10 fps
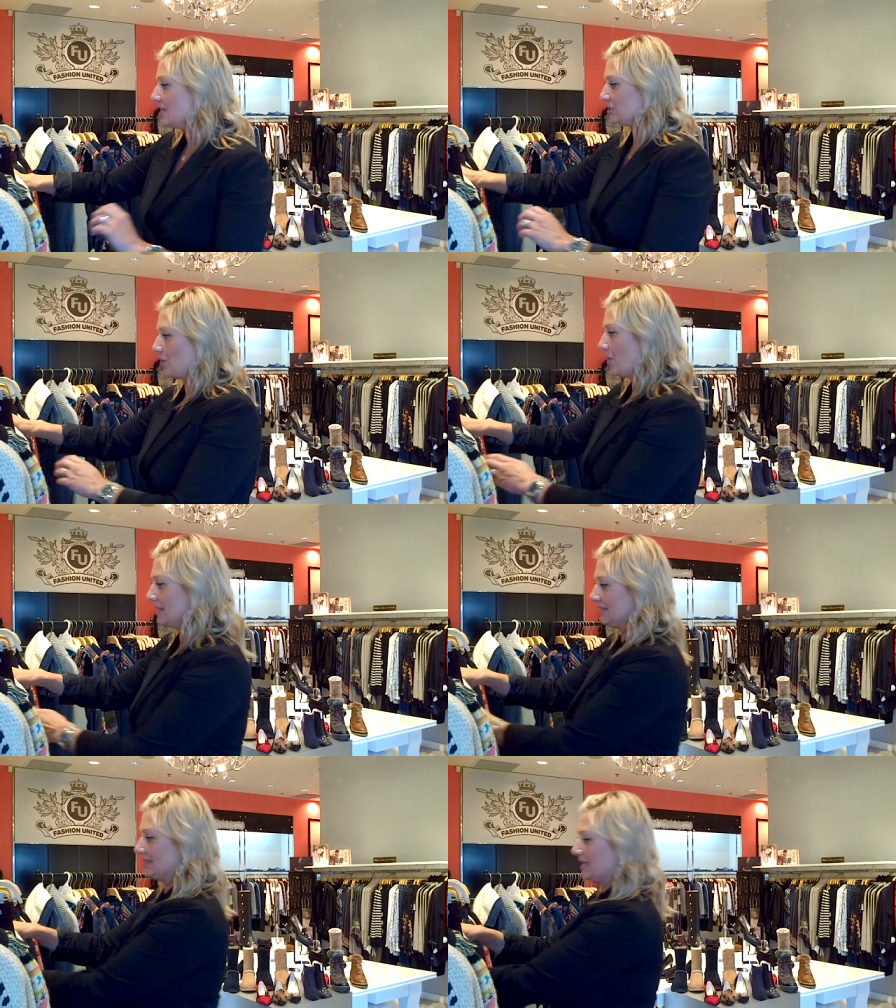So
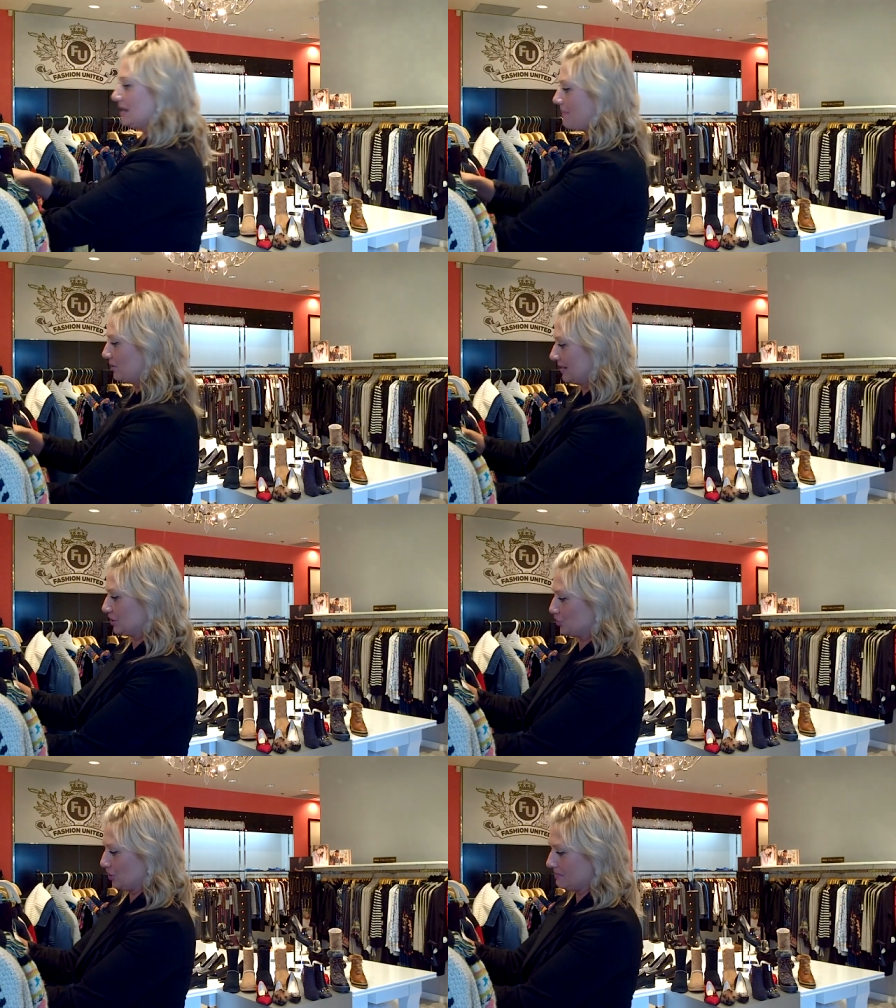the thing about
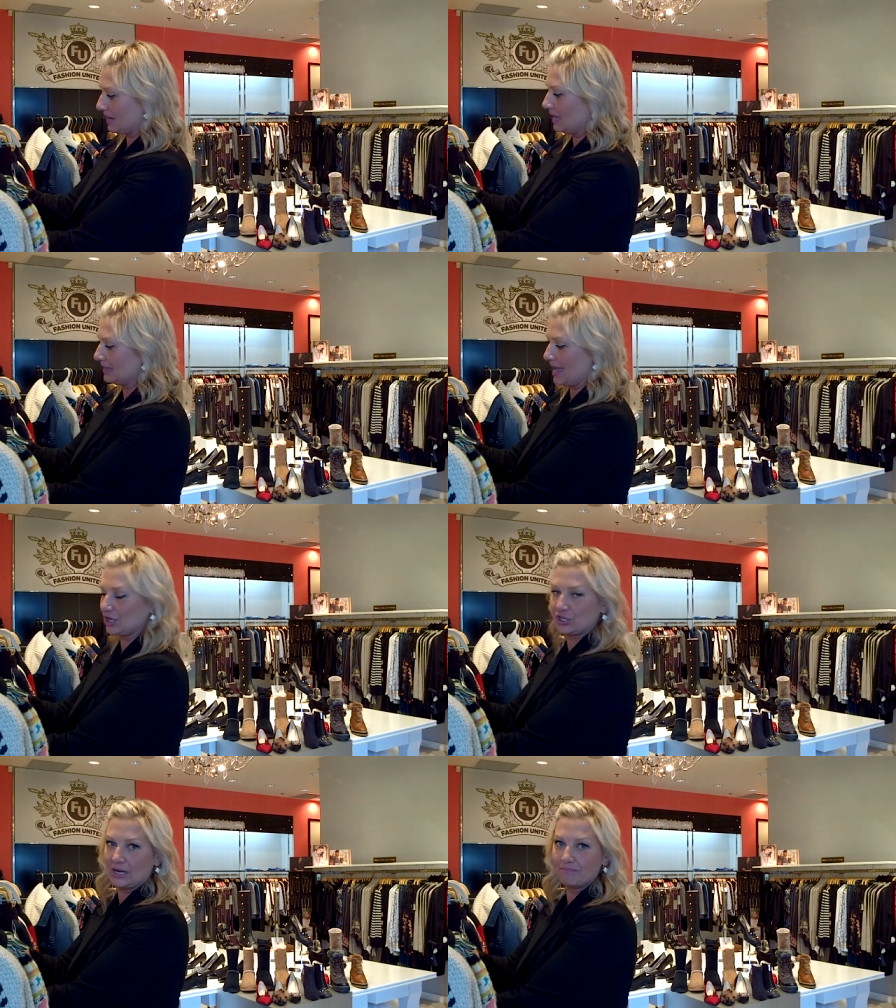Extreme
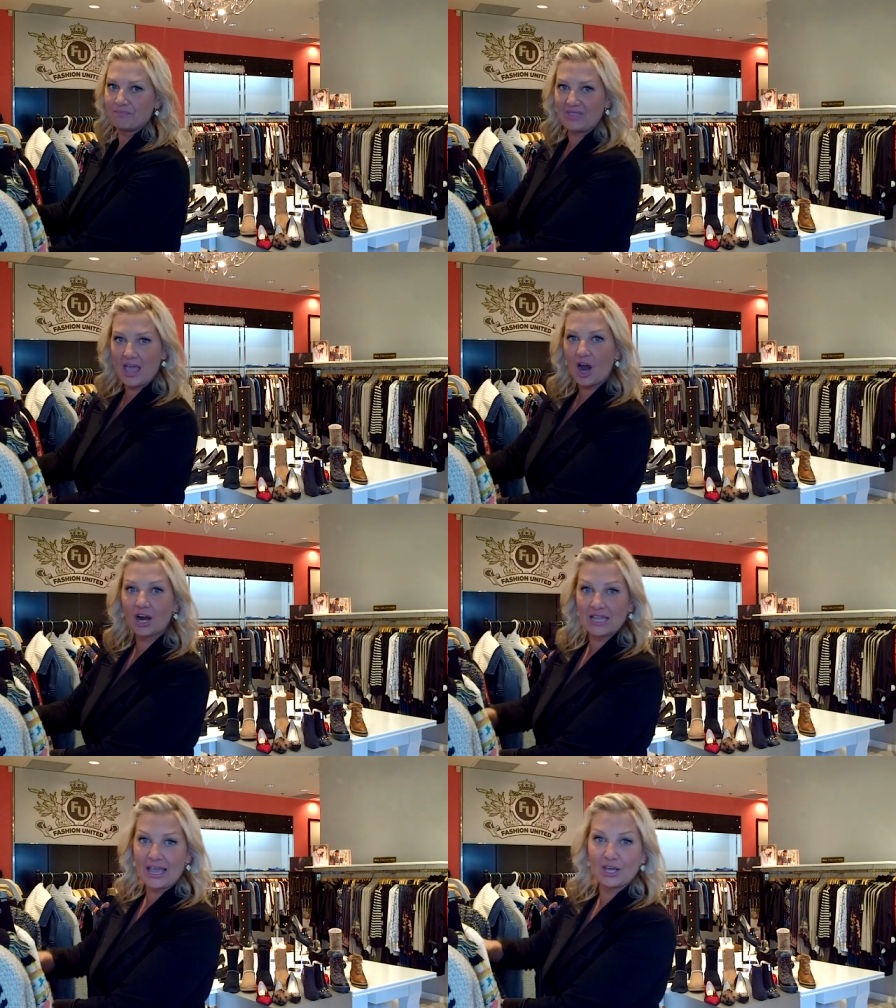Collection, they are
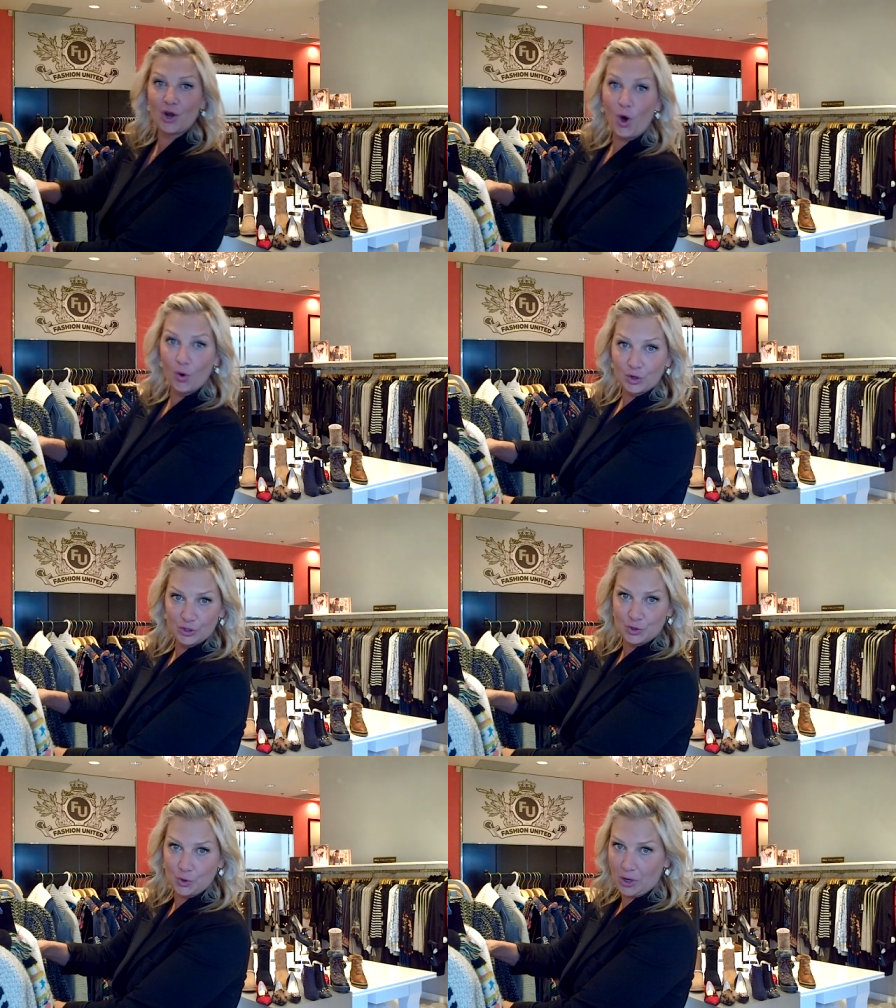like an haute
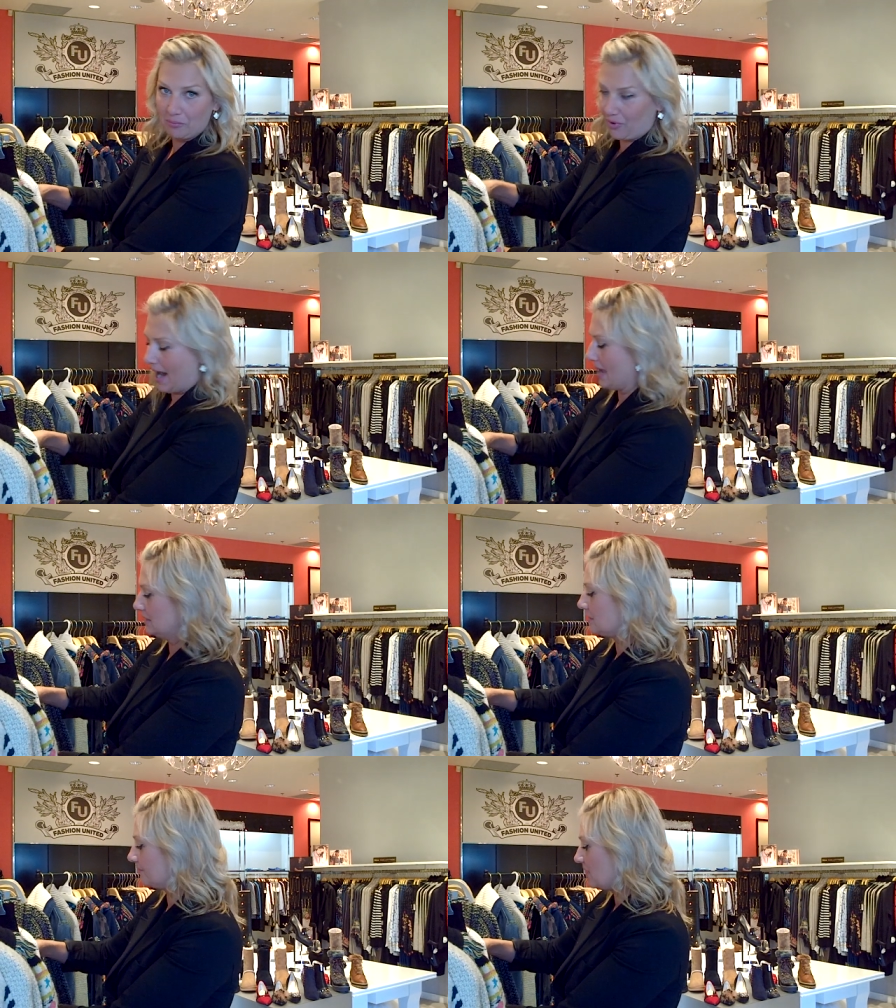couture brand.